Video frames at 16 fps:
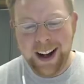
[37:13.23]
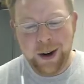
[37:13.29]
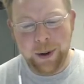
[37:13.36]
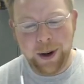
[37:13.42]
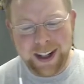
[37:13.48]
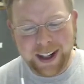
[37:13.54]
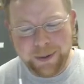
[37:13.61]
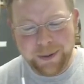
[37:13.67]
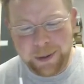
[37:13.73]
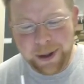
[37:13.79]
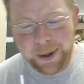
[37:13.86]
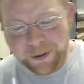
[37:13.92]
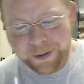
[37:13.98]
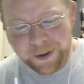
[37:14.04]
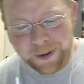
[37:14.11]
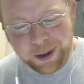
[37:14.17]
Where can people
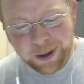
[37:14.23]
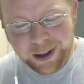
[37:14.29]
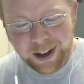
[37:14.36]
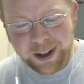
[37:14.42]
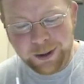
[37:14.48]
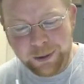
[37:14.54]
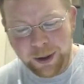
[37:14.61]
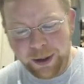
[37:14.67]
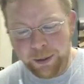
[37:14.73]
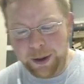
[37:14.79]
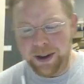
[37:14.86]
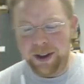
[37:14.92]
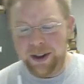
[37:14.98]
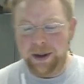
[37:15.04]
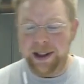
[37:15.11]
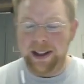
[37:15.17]
follow along with what you're
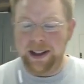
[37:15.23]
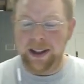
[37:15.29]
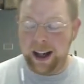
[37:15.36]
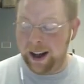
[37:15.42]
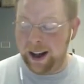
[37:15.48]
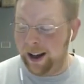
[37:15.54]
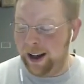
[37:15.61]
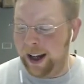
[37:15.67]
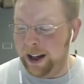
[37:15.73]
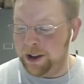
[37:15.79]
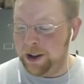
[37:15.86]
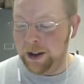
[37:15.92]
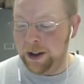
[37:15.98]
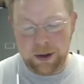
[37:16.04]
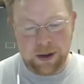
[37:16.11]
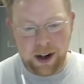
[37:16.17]
doing at your
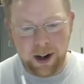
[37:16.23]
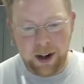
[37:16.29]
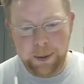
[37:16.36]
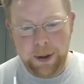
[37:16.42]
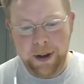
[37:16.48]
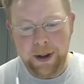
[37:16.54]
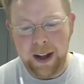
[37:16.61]
new job,